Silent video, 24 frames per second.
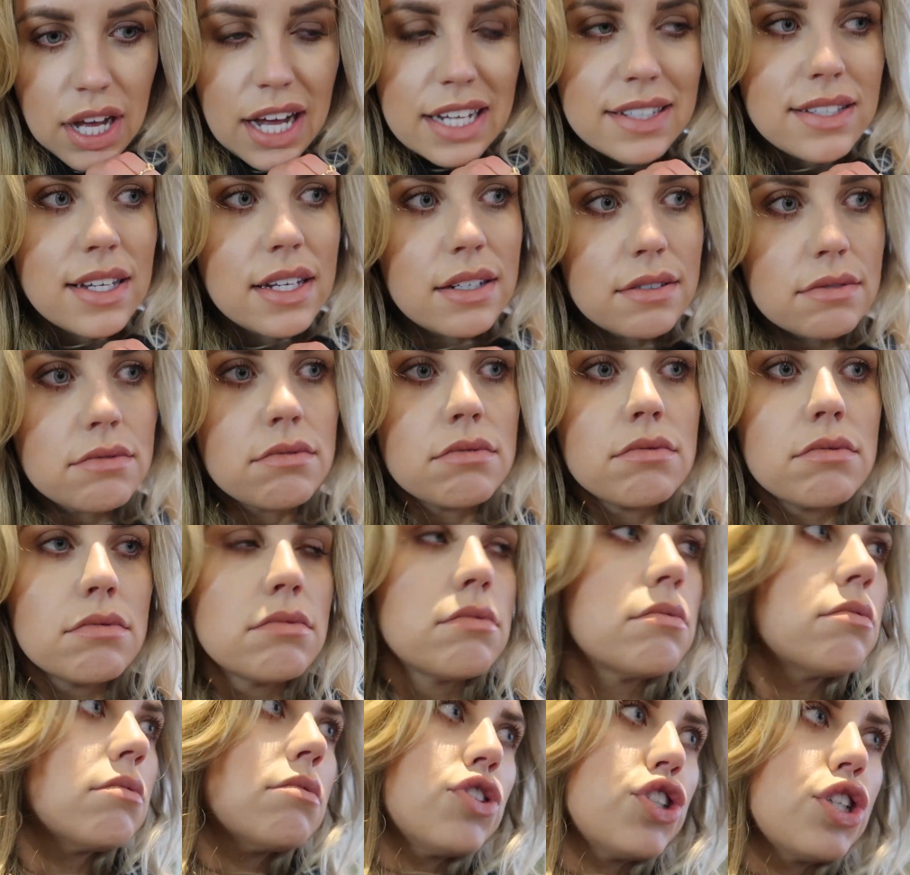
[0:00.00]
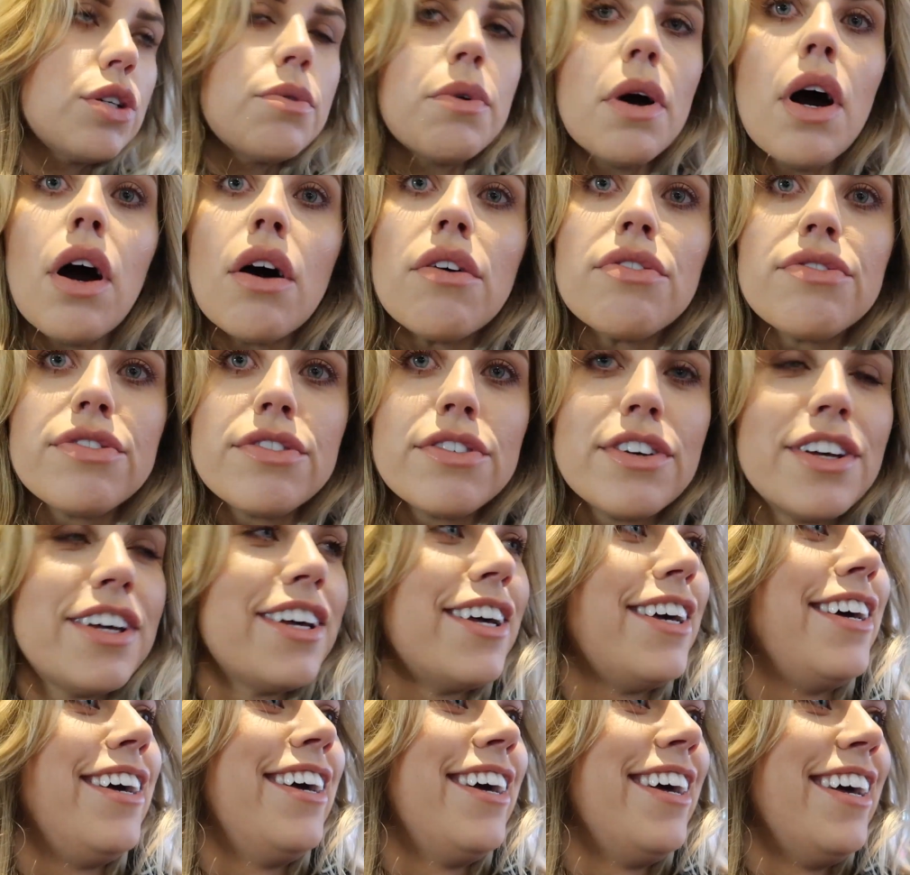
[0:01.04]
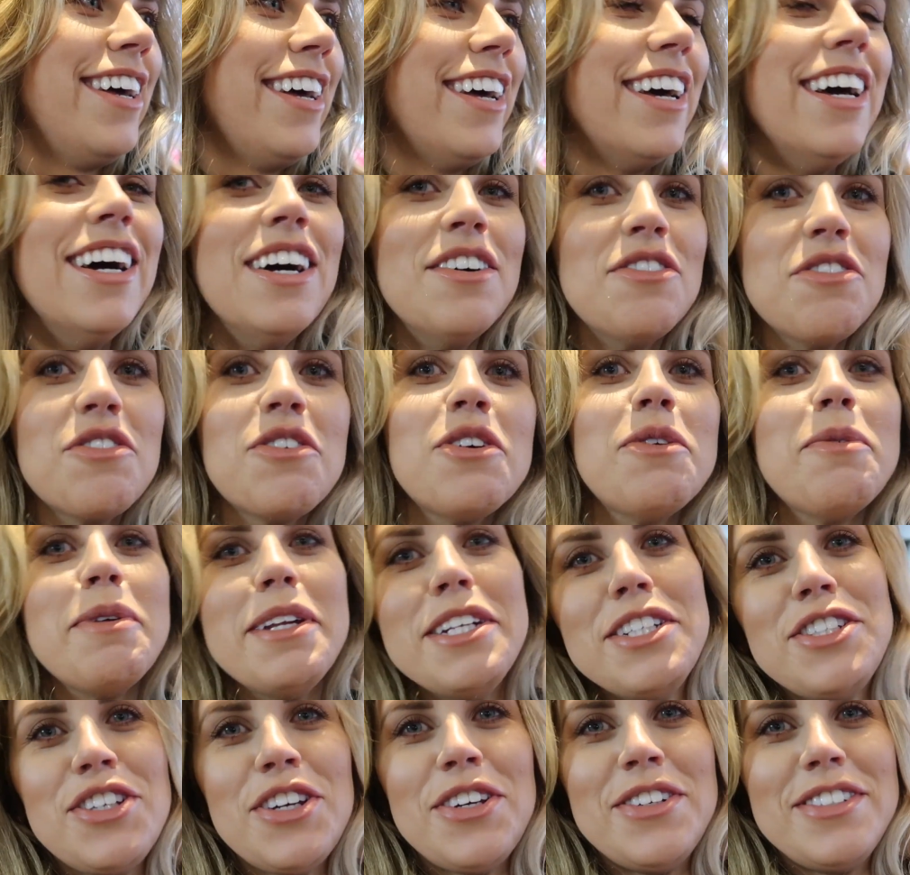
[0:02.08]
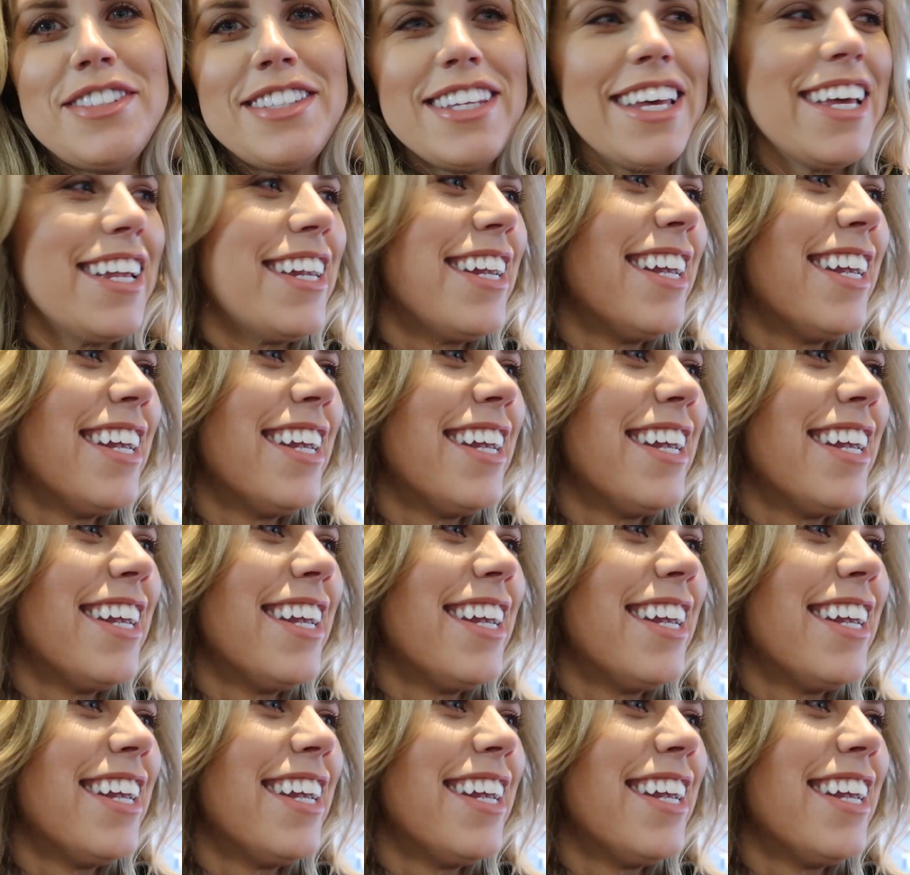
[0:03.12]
As in, shoot off. Shoot off. We've already been shooting.